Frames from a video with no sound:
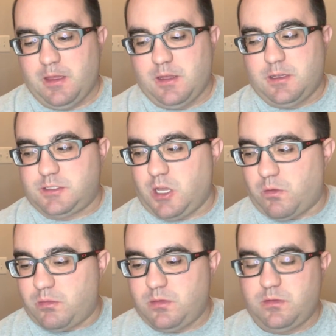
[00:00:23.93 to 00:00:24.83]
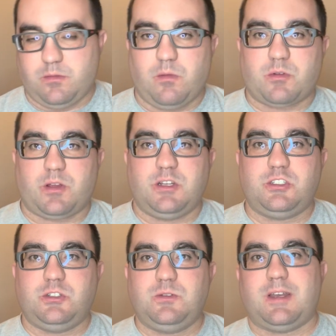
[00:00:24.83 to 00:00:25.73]
So what we're going to
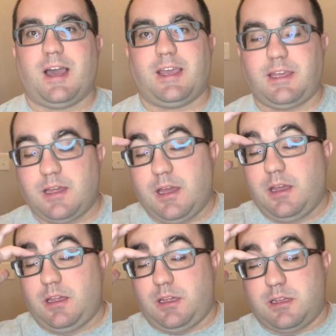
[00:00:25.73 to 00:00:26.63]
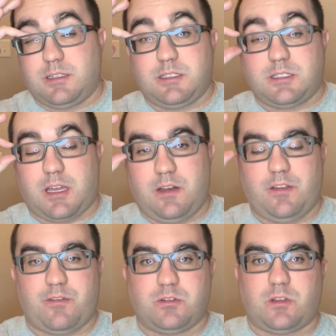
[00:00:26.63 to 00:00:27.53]
do tonight is, this is kind of the
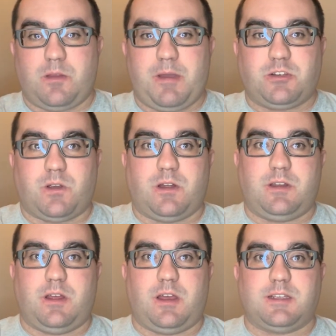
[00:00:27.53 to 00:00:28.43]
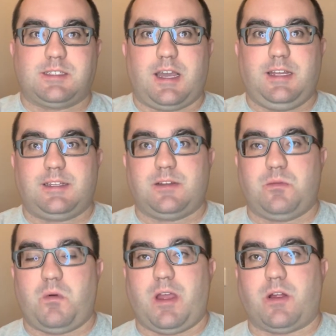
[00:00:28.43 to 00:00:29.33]
first on the Patreon site
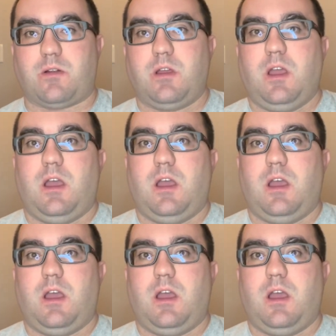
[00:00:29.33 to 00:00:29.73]
where